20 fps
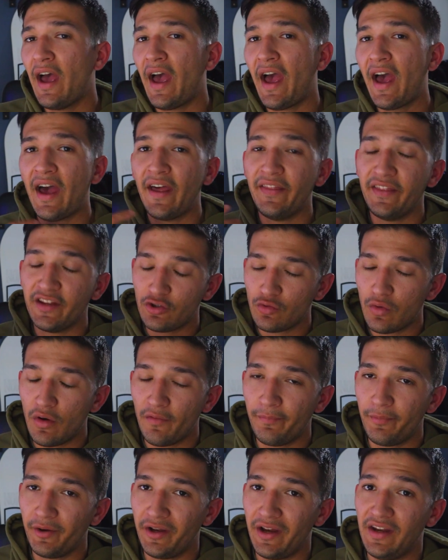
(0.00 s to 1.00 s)
and the
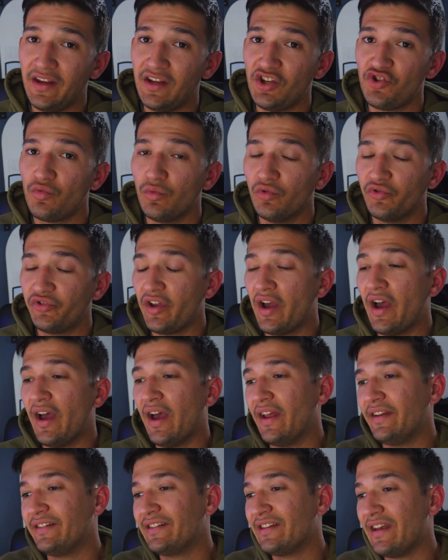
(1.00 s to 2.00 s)
12.9-inch will start
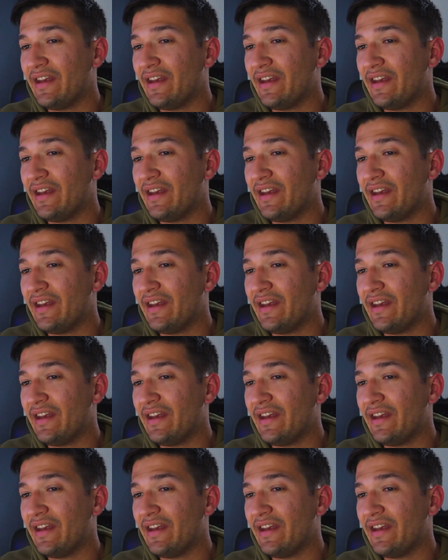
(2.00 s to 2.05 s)
at